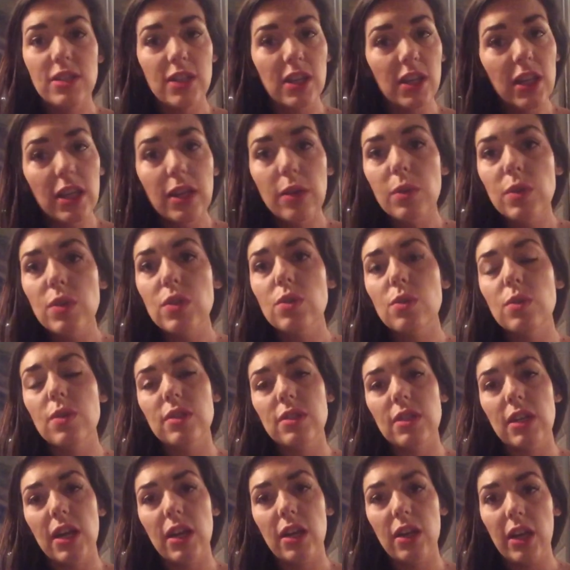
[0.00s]
dealing with
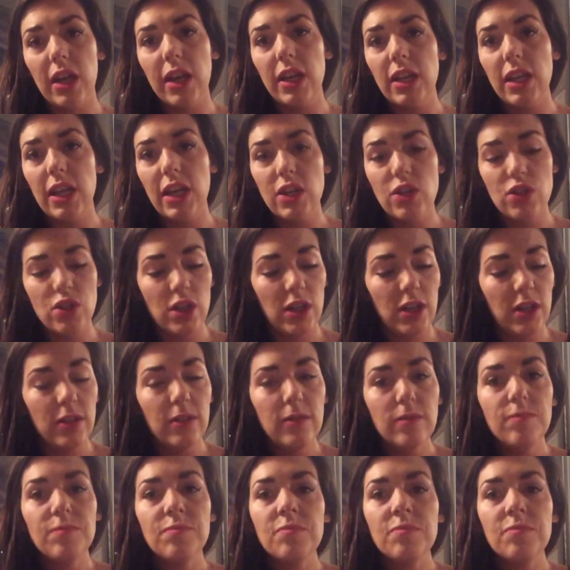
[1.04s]
suicidal ideation.